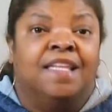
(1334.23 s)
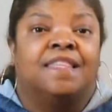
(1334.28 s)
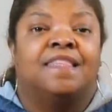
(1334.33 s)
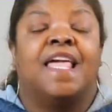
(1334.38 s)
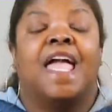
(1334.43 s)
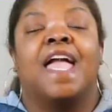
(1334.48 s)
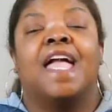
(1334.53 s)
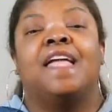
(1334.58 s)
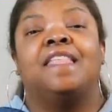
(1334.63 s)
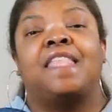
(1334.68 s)
then
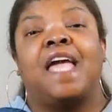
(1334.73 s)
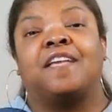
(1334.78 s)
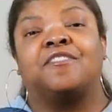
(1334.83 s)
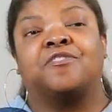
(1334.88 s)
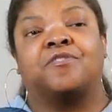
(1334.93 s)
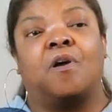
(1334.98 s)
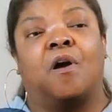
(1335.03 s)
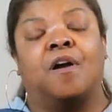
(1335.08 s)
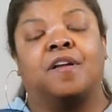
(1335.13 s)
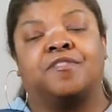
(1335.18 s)
they
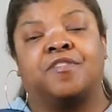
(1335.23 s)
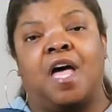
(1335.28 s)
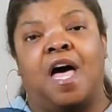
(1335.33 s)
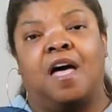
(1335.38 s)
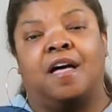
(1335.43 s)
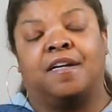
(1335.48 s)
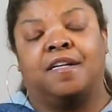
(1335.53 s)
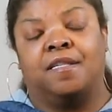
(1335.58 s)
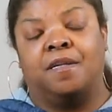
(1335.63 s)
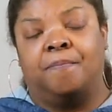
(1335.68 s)
start
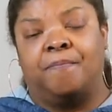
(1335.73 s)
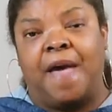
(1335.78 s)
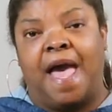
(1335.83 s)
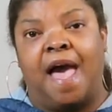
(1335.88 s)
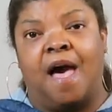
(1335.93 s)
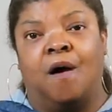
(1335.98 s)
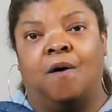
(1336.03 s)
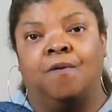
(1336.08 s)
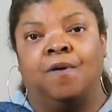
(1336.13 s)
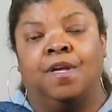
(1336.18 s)
talking
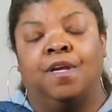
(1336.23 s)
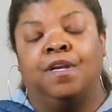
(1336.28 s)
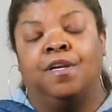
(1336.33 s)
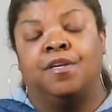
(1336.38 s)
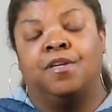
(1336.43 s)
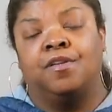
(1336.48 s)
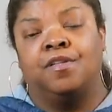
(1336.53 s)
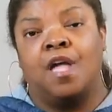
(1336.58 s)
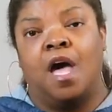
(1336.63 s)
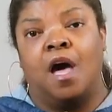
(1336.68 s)
about,
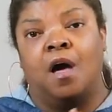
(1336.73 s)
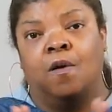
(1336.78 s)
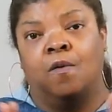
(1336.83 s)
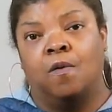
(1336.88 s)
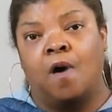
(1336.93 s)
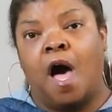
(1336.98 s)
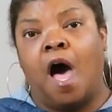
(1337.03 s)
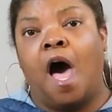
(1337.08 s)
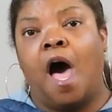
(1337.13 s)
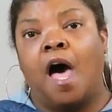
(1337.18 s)
you
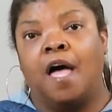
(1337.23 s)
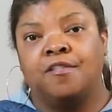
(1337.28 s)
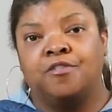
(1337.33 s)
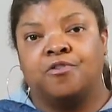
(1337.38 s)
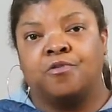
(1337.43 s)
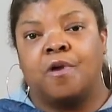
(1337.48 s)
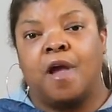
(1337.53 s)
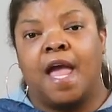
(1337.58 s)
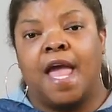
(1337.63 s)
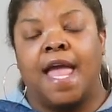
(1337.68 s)
know,
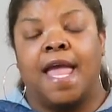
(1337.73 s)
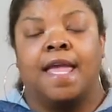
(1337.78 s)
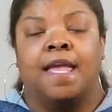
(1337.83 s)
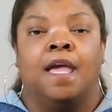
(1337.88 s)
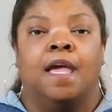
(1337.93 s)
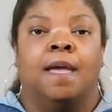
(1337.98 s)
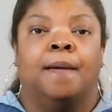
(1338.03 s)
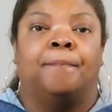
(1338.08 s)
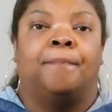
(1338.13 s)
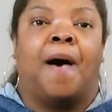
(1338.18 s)

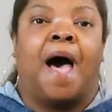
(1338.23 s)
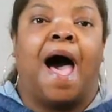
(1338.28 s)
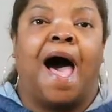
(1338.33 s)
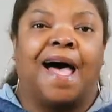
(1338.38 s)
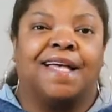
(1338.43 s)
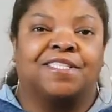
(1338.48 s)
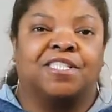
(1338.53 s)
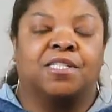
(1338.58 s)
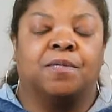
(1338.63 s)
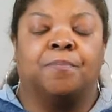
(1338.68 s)
Andre
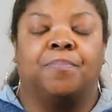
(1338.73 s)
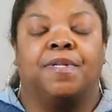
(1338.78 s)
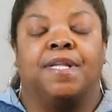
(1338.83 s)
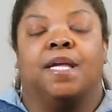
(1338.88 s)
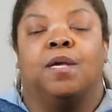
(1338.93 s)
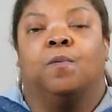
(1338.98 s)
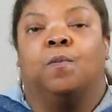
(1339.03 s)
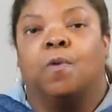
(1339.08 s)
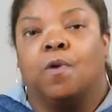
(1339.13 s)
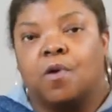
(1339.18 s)

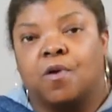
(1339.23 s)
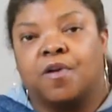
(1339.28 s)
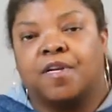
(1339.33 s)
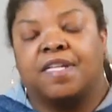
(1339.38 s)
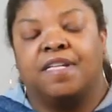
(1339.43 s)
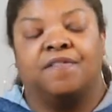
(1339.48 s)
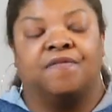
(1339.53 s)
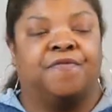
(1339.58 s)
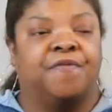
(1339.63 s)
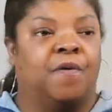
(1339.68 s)
possibly
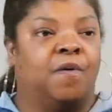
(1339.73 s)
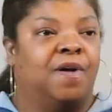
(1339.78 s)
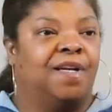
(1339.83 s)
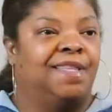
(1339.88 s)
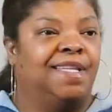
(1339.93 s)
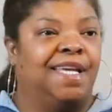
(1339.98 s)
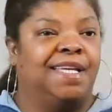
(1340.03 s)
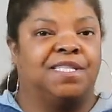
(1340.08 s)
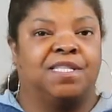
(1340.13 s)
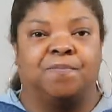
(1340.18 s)
working for
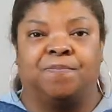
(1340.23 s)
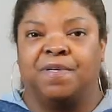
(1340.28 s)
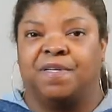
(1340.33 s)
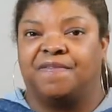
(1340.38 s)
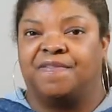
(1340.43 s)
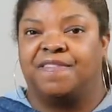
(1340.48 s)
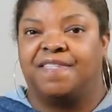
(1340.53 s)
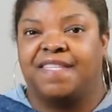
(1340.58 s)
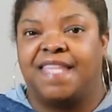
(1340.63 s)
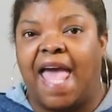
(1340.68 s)

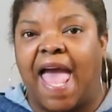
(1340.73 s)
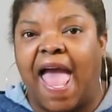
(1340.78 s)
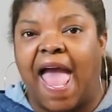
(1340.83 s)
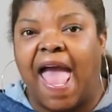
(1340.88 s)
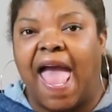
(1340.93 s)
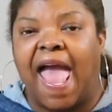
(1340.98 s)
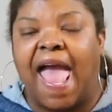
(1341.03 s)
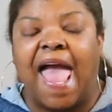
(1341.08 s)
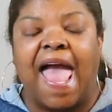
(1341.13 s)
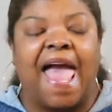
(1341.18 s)
Elizabeth's
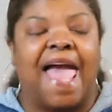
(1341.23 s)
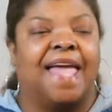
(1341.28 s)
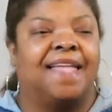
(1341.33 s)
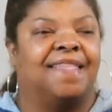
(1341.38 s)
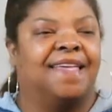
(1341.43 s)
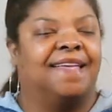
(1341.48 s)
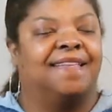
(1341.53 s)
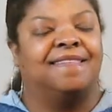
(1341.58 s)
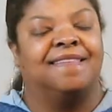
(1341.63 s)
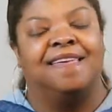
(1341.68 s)

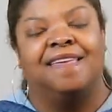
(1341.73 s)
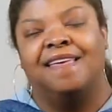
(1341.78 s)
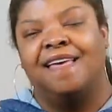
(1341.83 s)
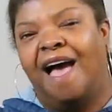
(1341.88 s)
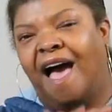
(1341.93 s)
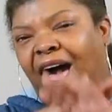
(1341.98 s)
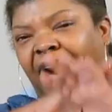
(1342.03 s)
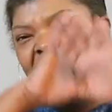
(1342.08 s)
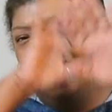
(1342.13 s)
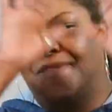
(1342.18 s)
dad and
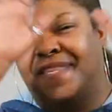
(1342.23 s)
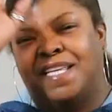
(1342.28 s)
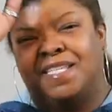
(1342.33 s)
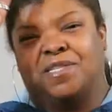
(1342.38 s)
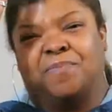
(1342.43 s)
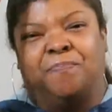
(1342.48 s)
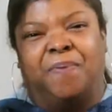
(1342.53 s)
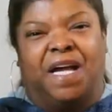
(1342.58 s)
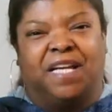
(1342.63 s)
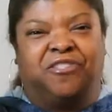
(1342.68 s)
all
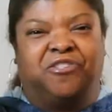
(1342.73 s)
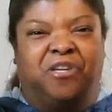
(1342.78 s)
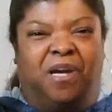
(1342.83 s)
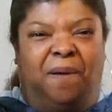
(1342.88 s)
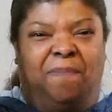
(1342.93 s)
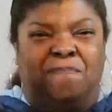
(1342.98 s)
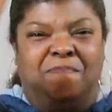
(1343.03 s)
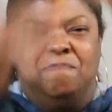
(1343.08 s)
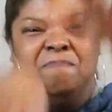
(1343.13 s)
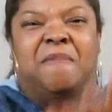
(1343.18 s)
this bunch
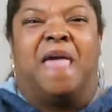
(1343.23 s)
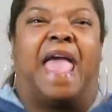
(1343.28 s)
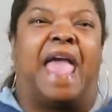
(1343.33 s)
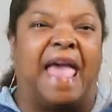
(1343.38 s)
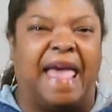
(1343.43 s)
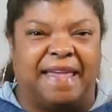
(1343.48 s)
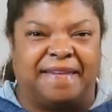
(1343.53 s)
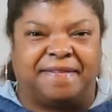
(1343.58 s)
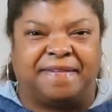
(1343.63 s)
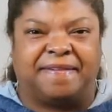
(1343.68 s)
of
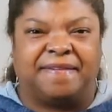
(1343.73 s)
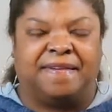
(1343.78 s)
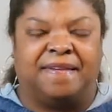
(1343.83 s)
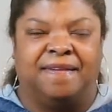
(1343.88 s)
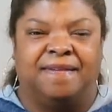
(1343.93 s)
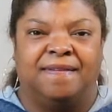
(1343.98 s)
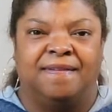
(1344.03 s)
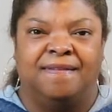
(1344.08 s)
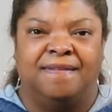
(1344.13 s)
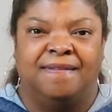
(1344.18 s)
mess.
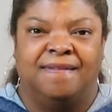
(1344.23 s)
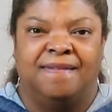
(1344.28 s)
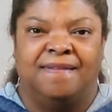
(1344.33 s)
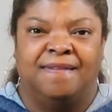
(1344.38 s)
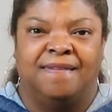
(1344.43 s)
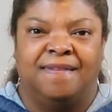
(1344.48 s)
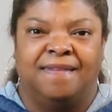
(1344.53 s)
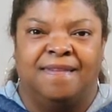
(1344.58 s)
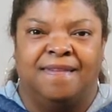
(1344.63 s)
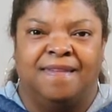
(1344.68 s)

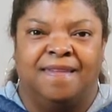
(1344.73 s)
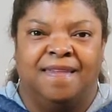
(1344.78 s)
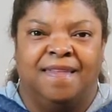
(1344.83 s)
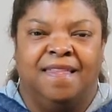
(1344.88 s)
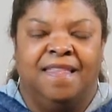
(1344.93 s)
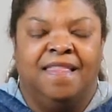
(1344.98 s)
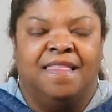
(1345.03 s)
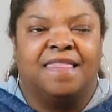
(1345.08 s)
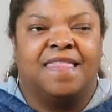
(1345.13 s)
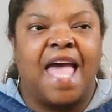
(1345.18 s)

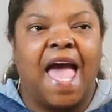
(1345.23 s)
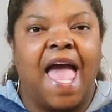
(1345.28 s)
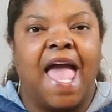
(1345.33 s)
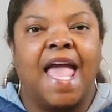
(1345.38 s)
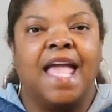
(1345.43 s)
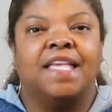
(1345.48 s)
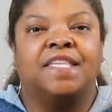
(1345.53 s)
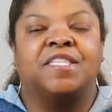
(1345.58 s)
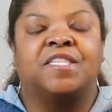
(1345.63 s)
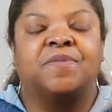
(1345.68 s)

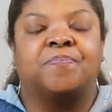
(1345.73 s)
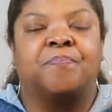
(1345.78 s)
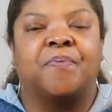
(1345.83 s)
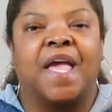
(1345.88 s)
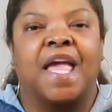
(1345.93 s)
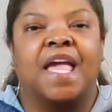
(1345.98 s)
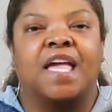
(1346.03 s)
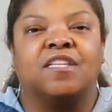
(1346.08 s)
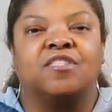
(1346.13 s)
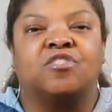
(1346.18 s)
They
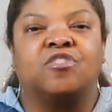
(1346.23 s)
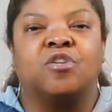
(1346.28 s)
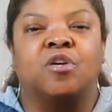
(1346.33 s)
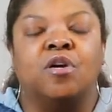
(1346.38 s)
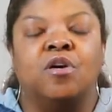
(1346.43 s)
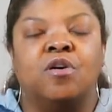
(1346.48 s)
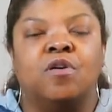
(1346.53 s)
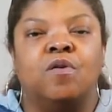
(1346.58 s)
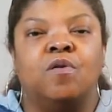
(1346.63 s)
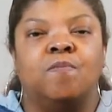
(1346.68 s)
spent
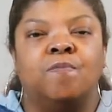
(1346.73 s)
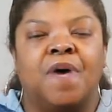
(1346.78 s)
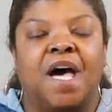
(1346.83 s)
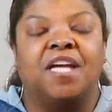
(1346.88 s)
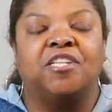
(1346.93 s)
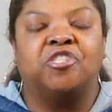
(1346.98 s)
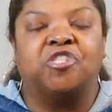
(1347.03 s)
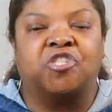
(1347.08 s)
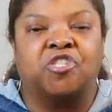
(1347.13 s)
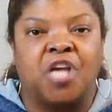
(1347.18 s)
too
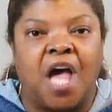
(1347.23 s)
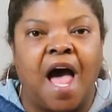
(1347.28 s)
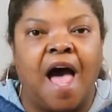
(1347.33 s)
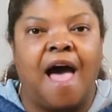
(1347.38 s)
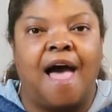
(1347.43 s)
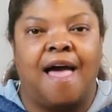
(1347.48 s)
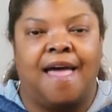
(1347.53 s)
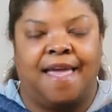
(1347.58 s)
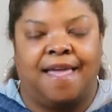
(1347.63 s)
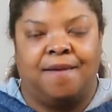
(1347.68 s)
much
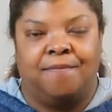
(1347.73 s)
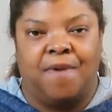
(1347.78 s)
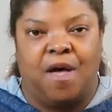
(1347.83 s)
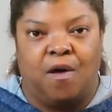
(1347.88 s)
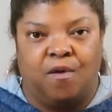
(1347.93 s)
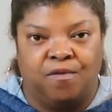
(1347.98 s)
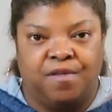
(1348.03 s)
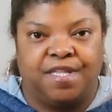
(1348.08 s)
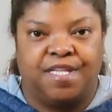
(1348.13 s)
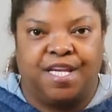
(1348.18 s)
time
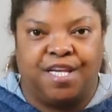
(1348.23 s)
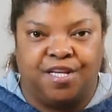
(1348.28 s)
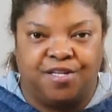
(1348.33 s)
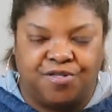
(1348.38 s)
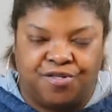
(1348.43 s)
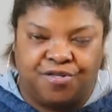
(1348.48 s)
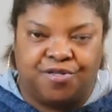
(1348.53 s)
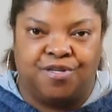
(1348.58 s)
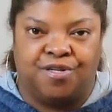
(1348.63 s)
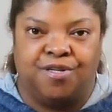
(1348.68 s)
on
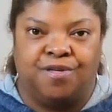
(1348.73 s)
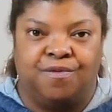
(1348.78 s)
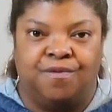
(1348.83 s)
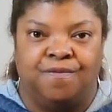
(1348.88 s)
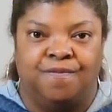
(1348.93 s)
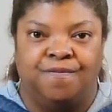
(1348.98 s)
these two.